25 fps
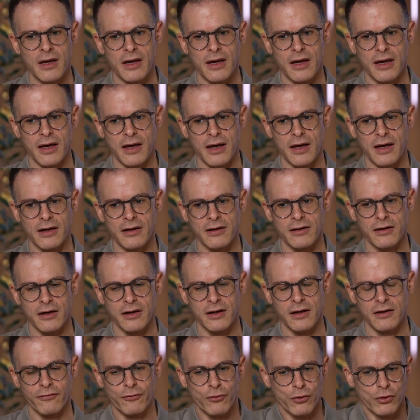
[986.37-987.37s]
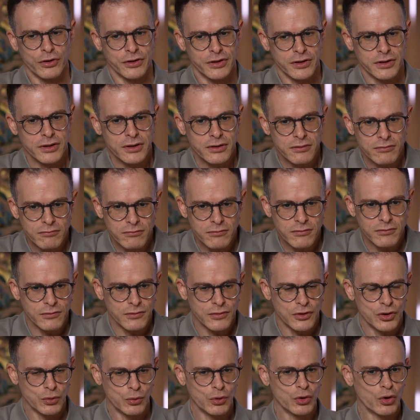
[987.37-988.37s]
And of course,
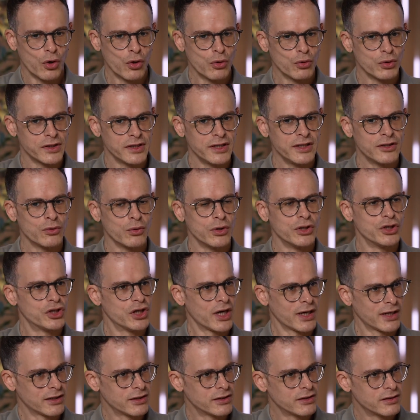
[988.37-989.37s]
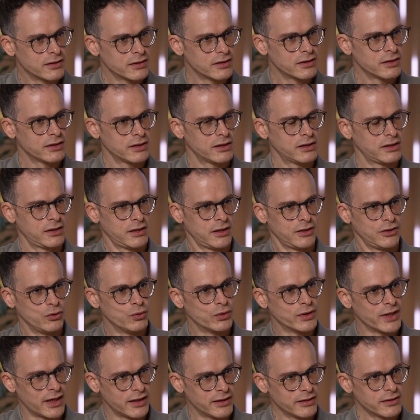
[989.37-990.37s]
you would always need to inject new
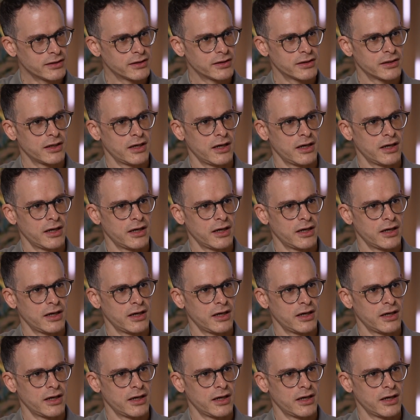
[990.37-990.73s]
talents.